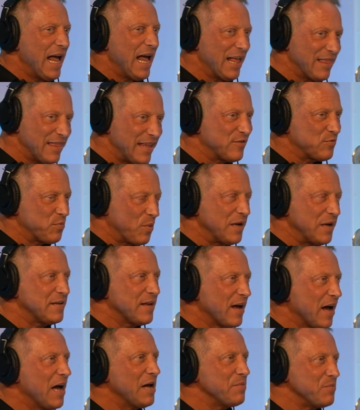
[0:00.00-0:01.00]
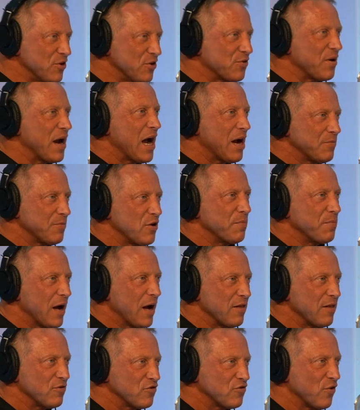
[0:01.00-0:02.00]
and this one time you grabbed her
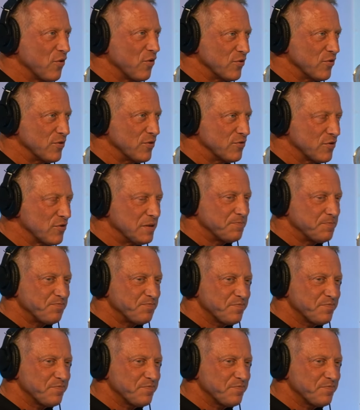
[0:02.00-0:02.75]
by the shoulders